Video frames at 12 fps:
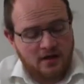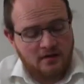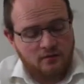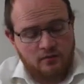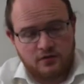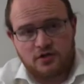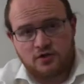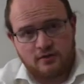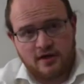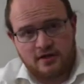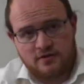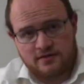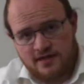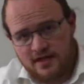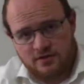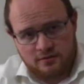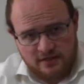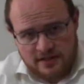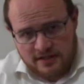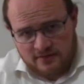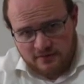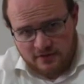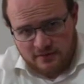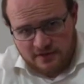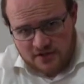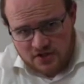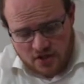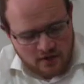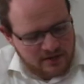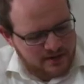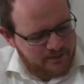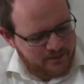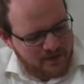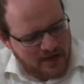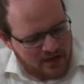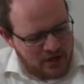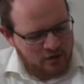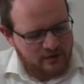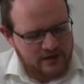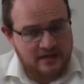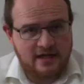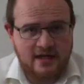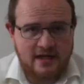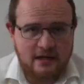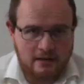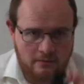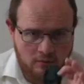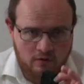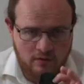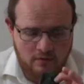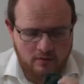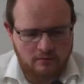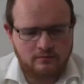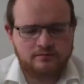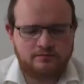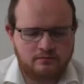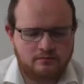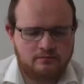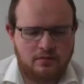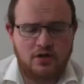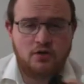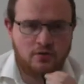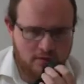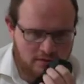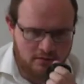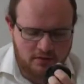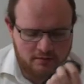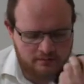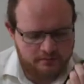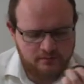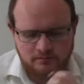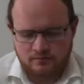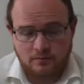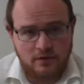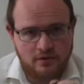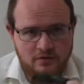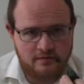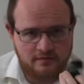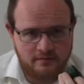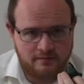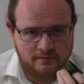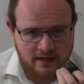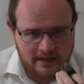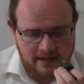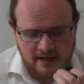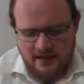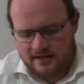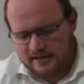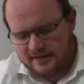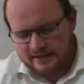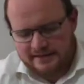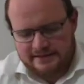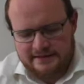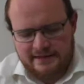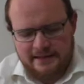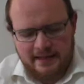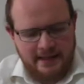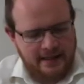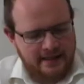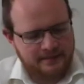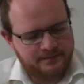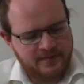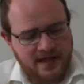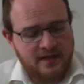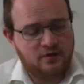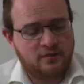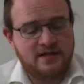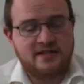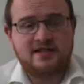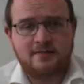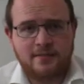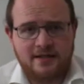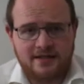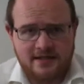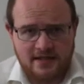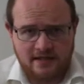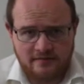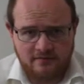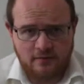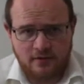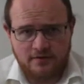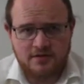We'll show you how to use that. You'll need a little bit of salt. You'll need a rubber balloon, or a balloon of any kind, and you'll need some tin foil.